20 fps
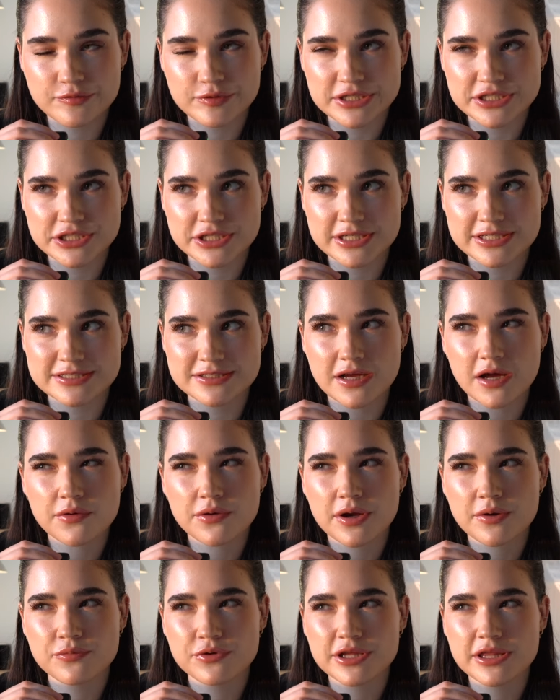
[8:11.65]
which is not
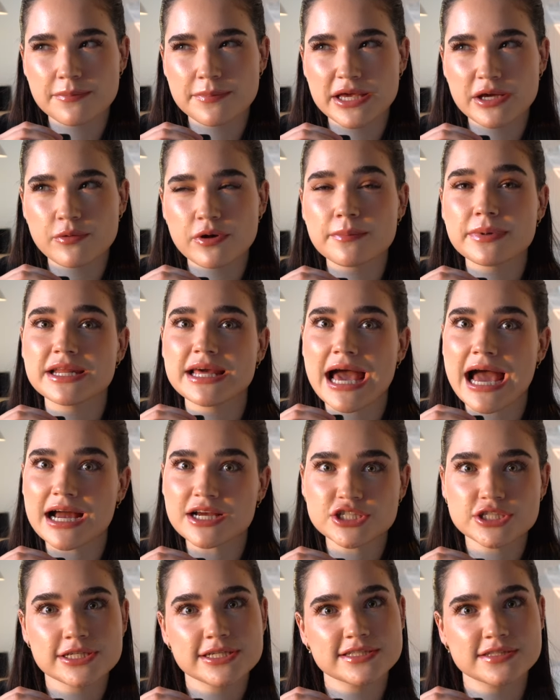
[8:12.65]
a really big one, but it
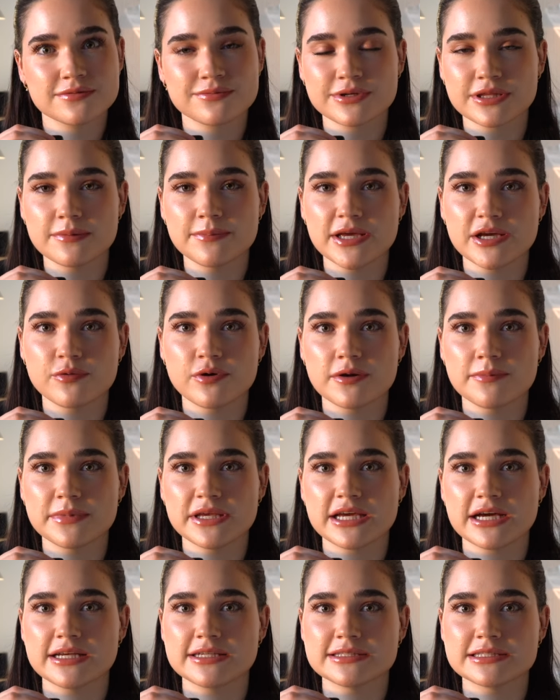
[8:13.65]
actually is a really big one
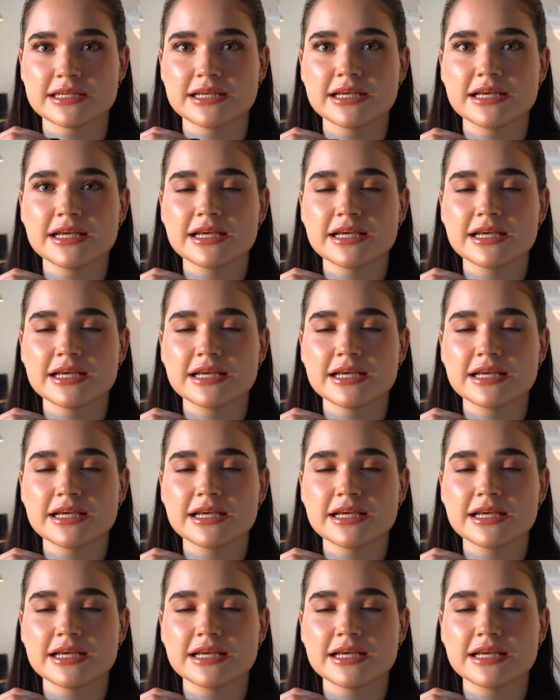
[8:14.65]
because